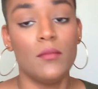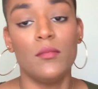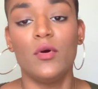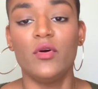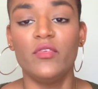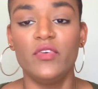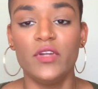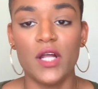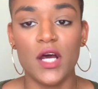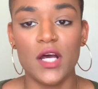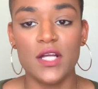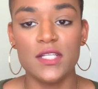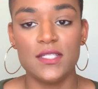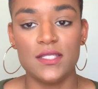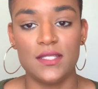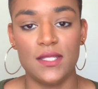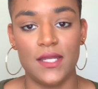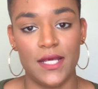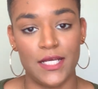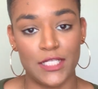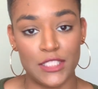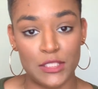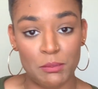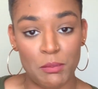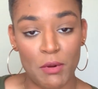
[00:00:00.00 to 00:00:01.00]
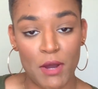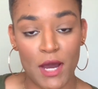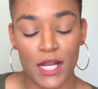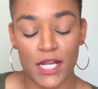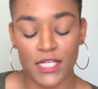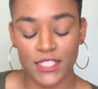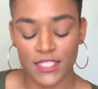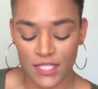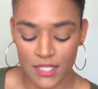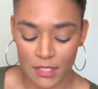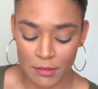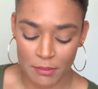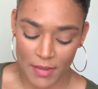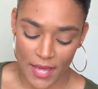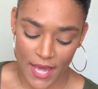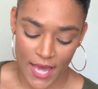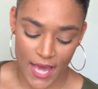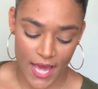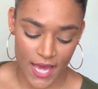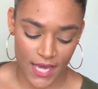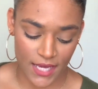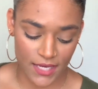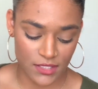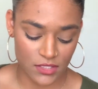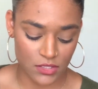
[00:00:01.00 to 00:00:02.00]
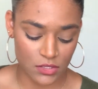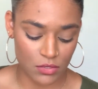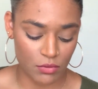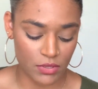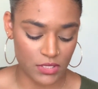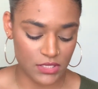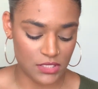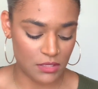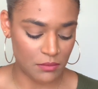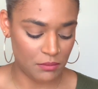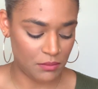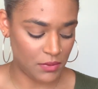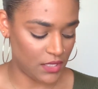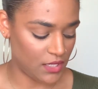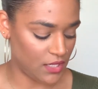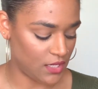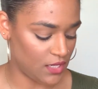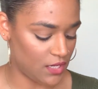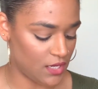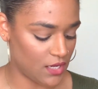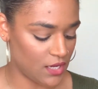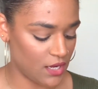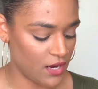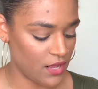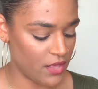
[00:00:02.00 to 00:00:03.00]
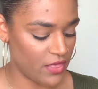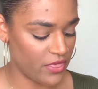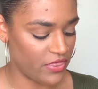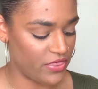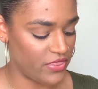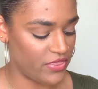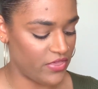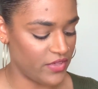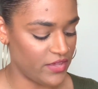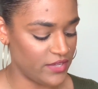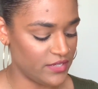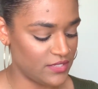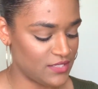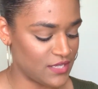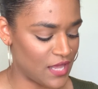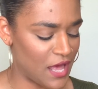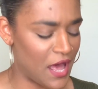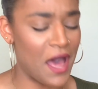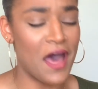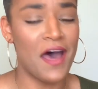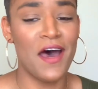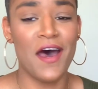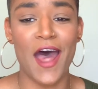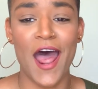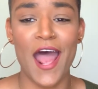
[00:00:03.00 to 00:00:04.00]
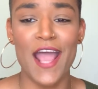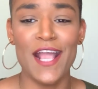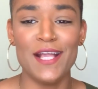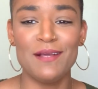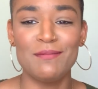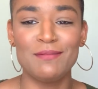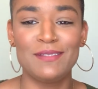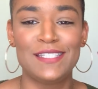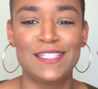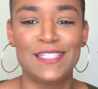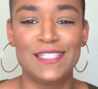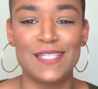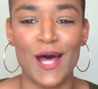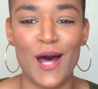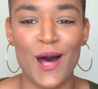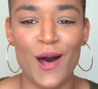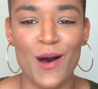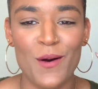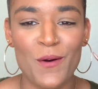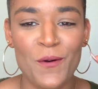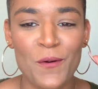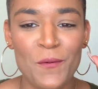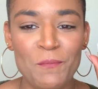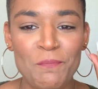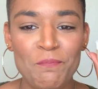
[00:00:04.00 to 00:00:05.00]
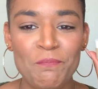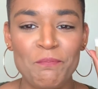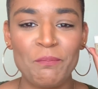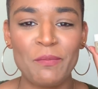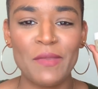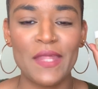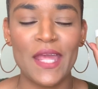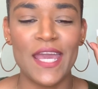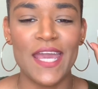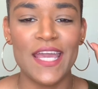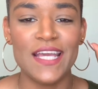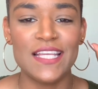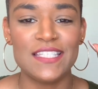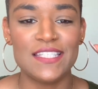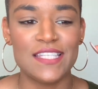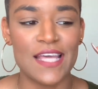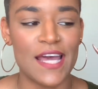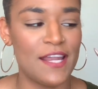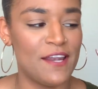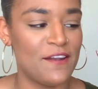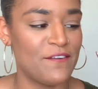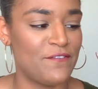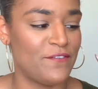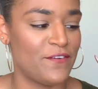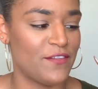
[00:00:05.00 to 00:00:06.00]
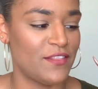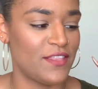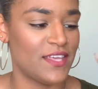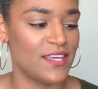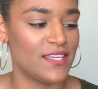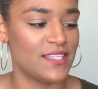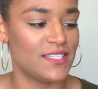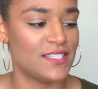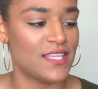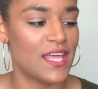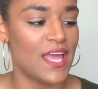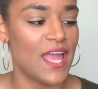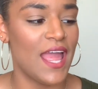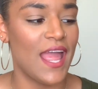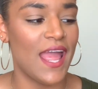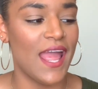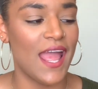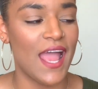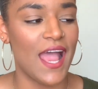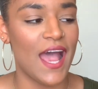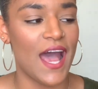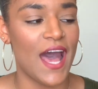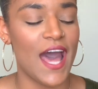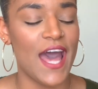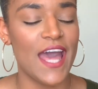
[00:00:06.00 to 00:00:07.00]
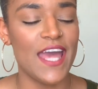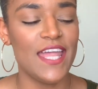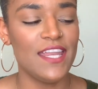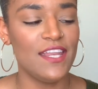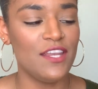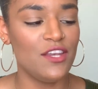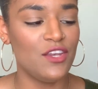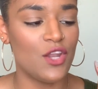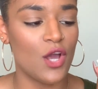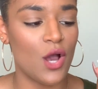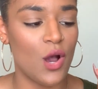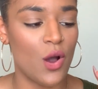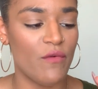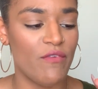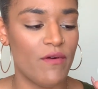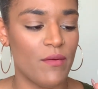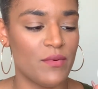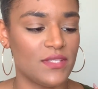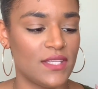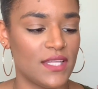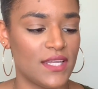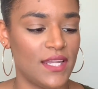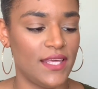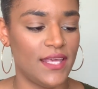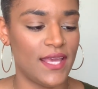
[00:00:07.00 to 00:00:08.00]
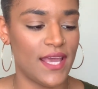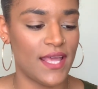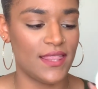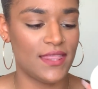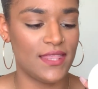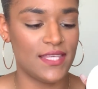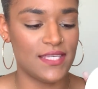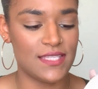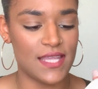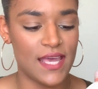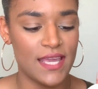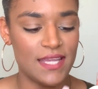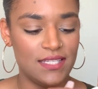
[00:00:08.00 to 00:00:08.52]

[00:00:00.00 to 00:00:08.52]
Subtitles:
Moving on to the next product in the bag is going to be this. I am so excited for this. I didn't know if I was gonna get this.